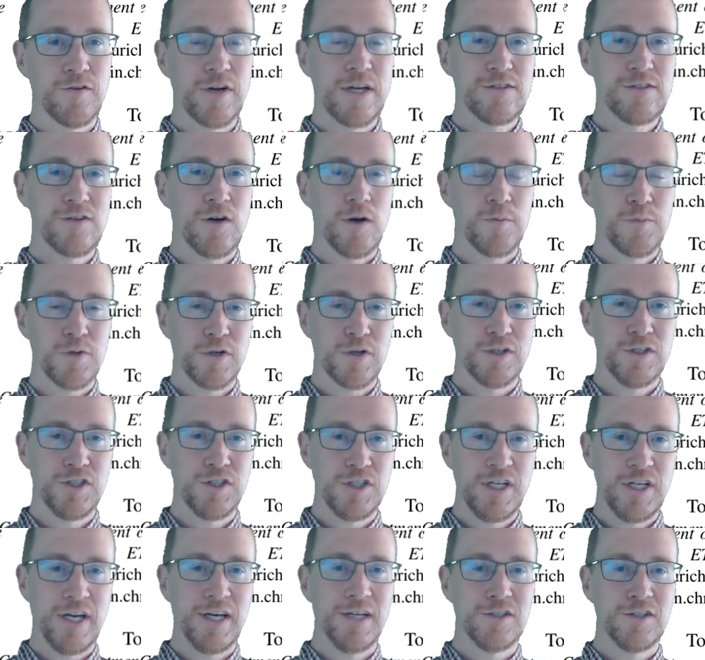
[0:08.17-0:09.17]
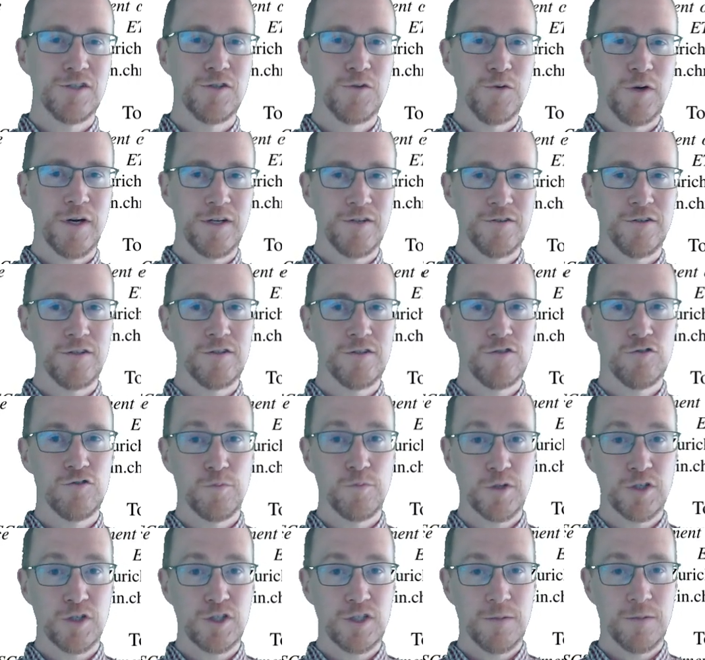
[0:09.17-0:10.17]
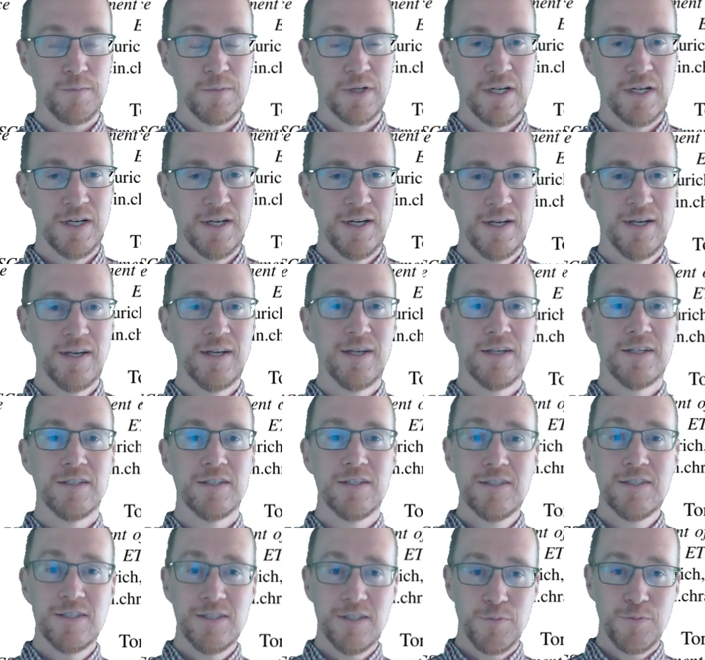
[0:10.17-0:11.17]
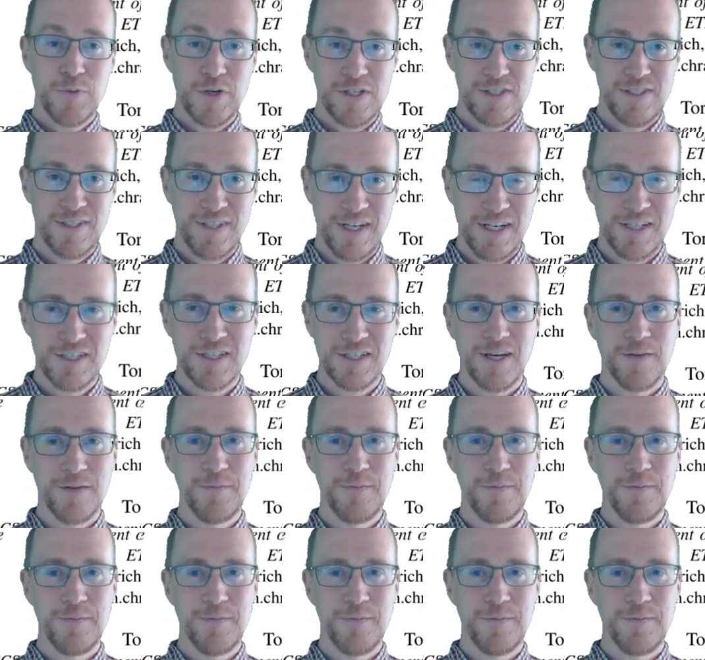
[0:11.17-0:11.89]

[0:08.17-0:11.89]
Hopper GH200 Superchip. This is a presentation I made